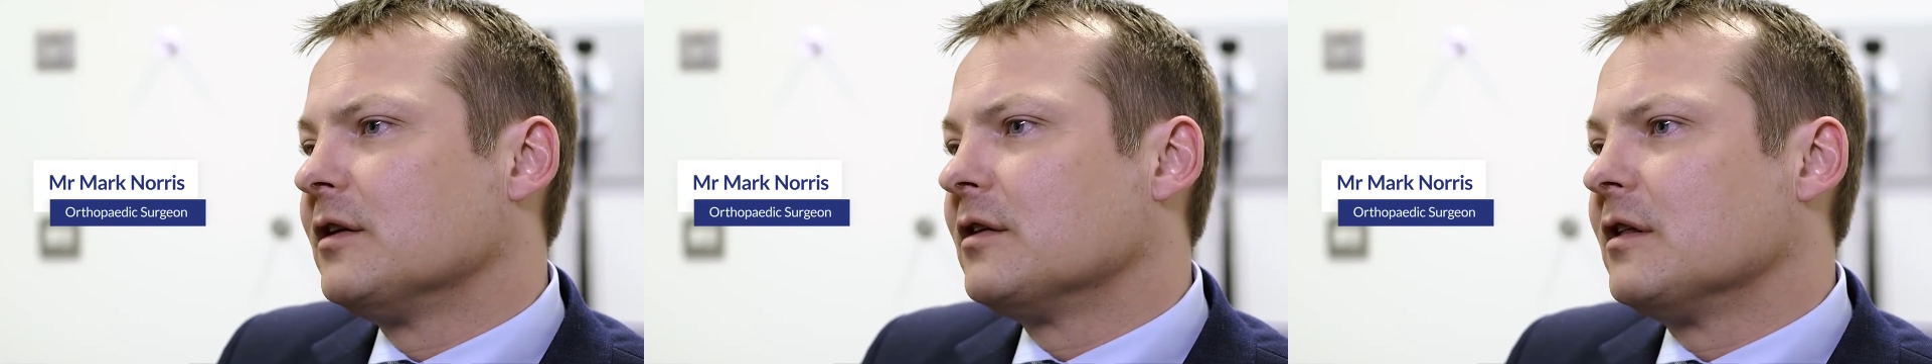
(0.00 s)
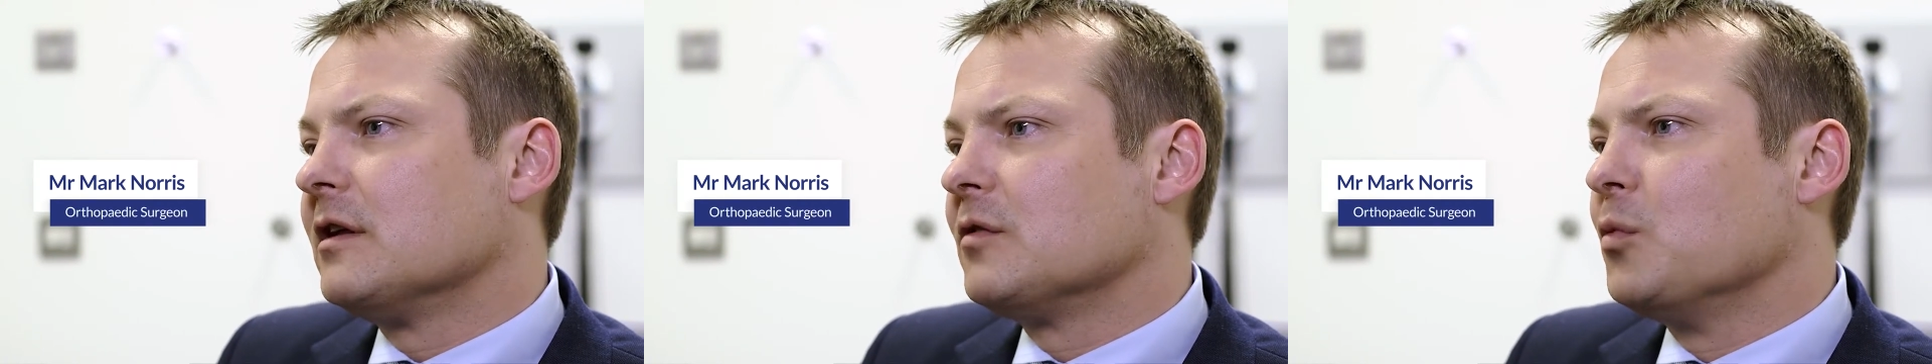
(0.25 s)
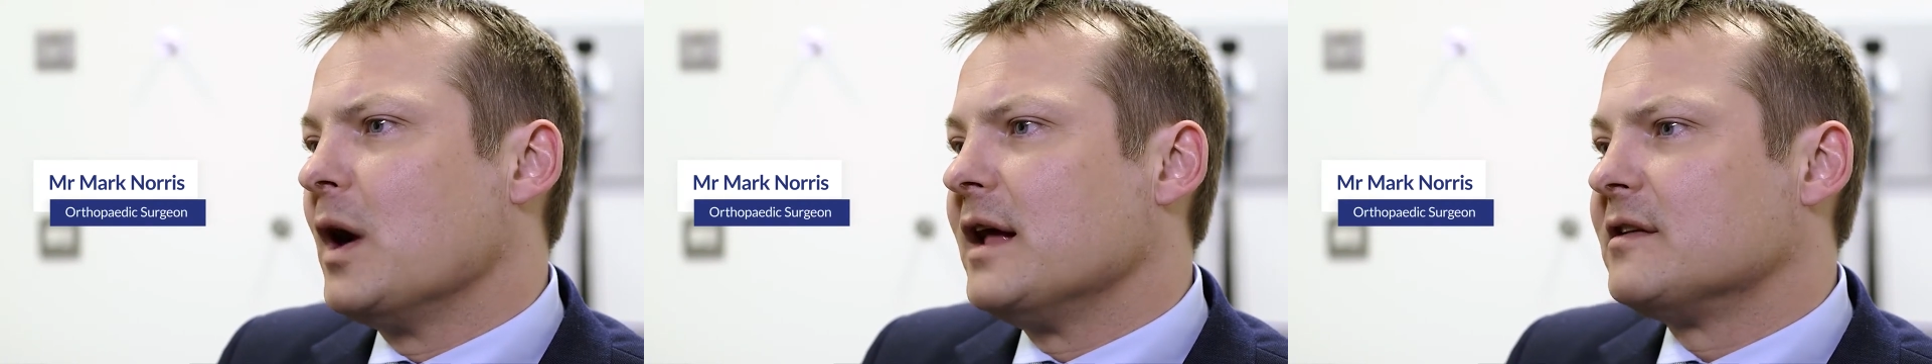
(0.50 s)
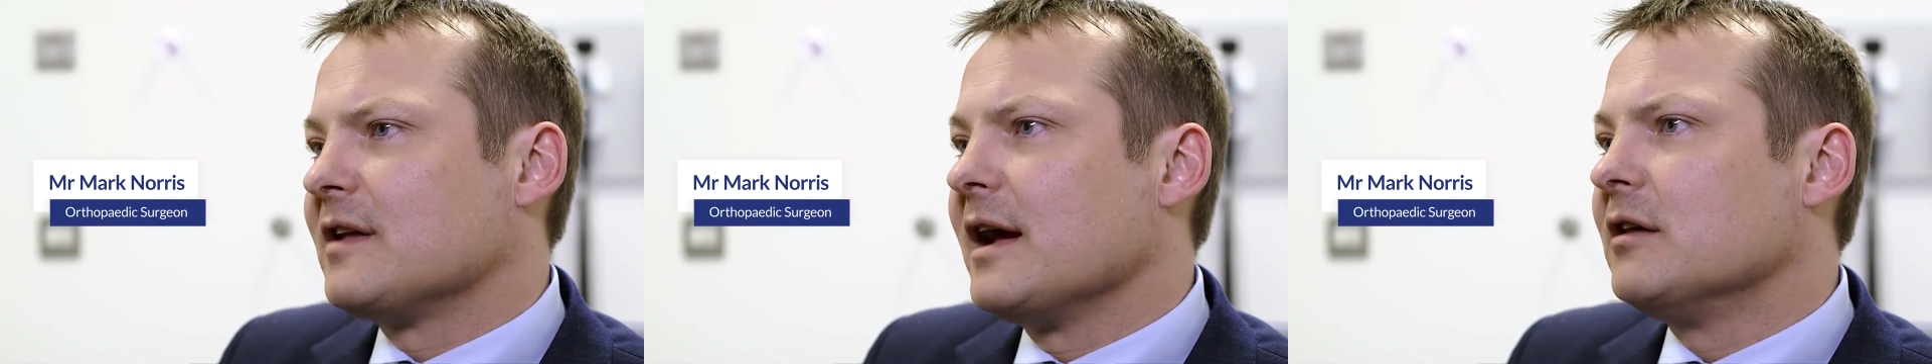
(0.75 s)
So this
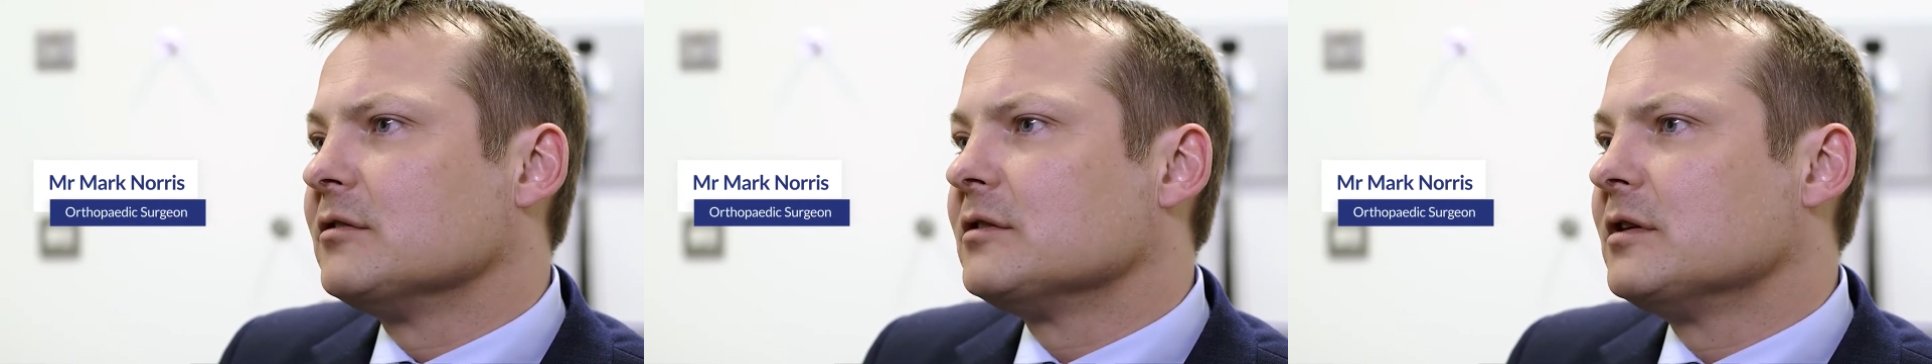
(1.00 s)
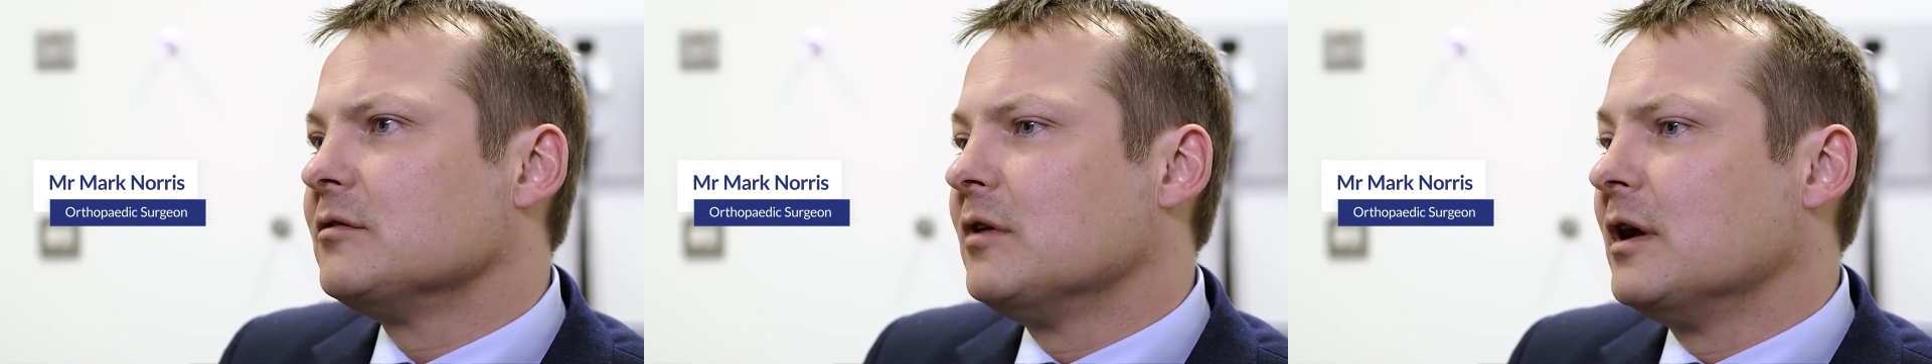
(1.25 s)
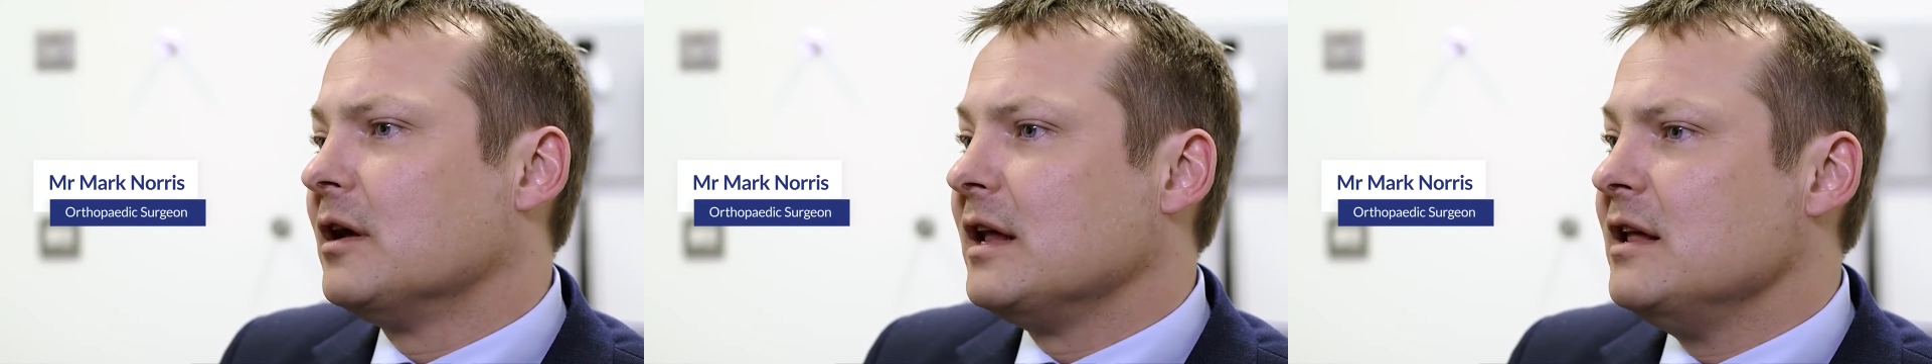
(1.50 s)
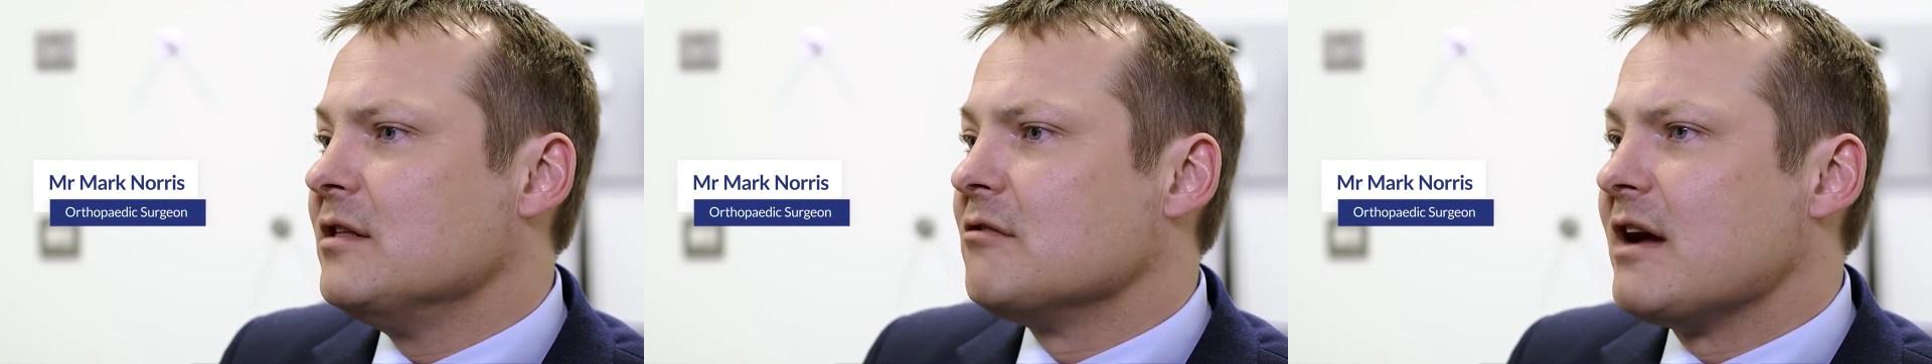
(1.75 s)
wears out
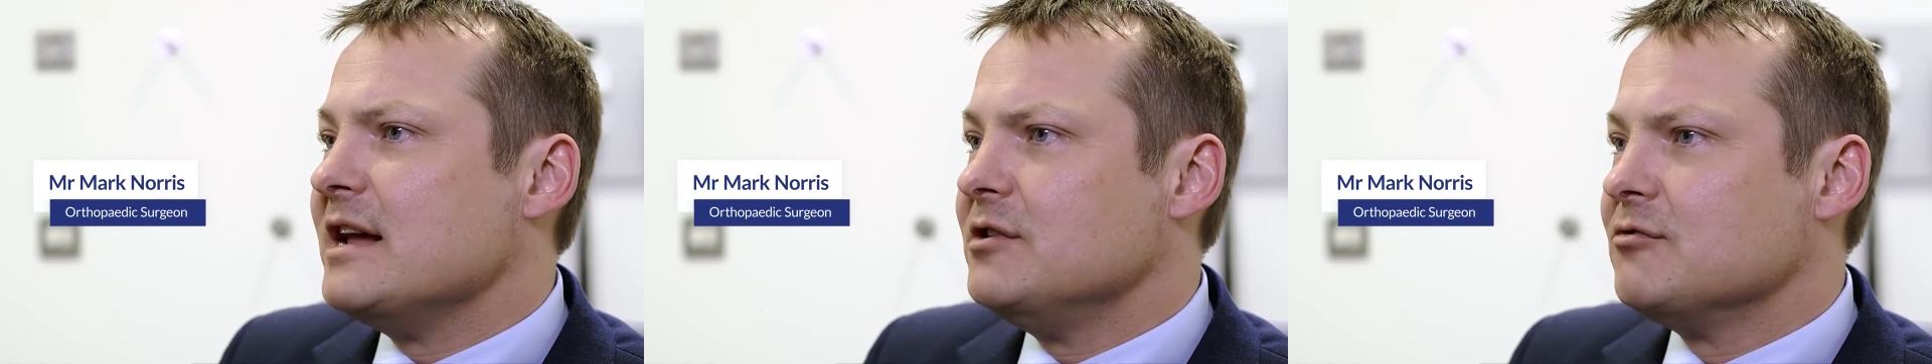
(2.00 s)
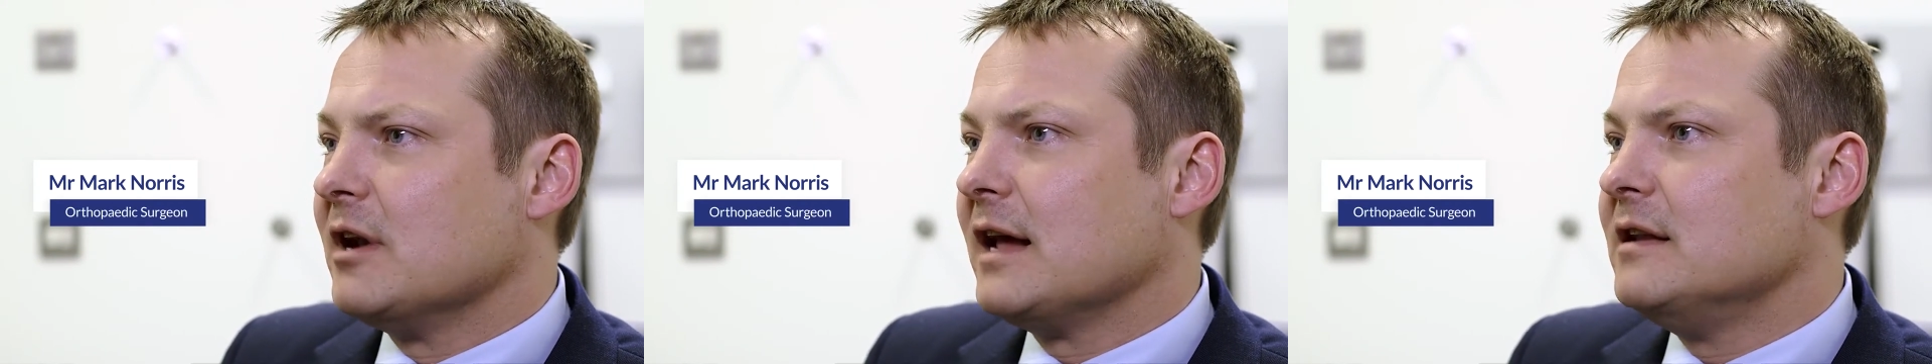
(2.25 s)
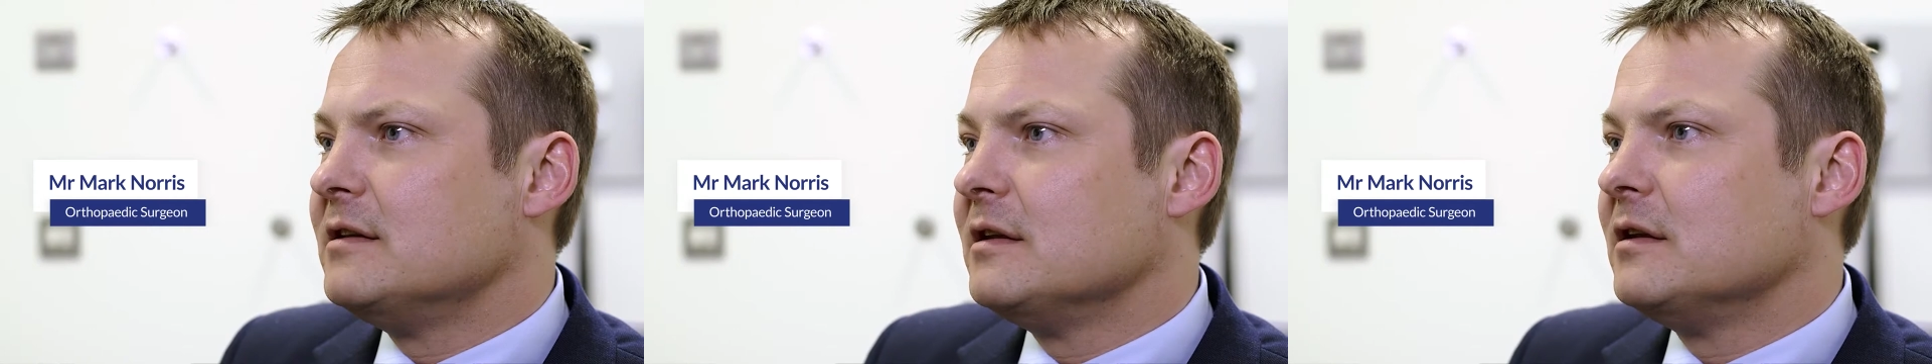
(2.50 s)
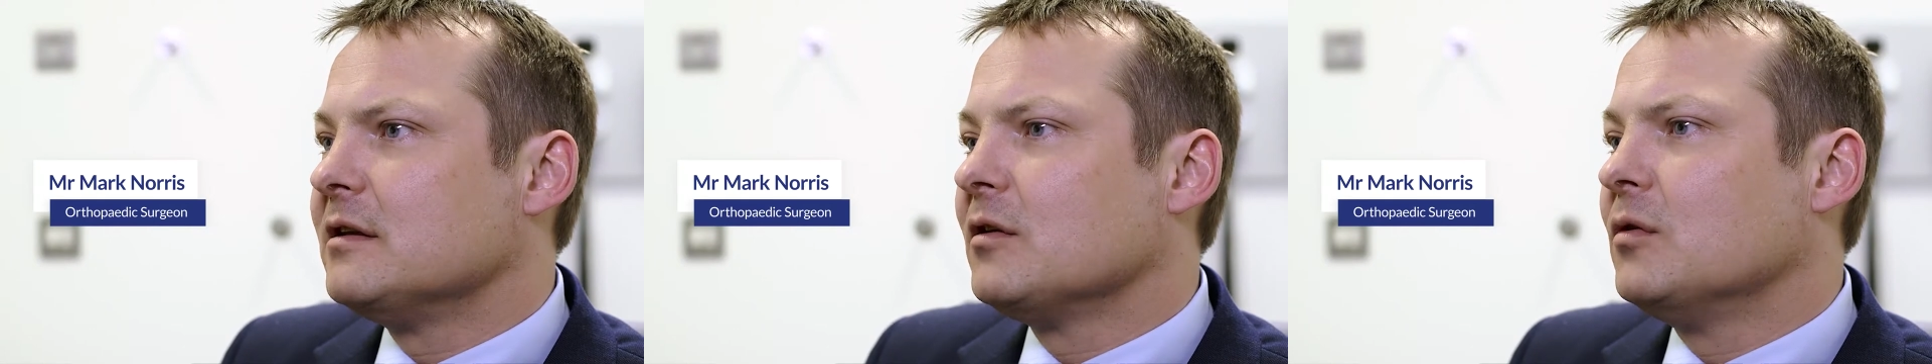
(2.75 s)
either
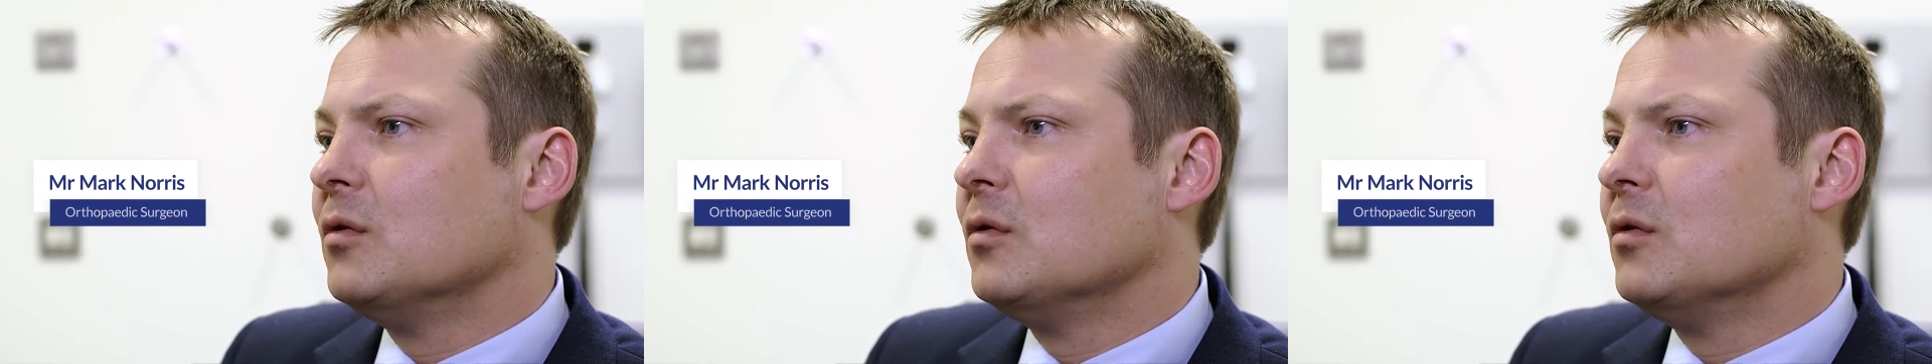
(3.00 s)
age-related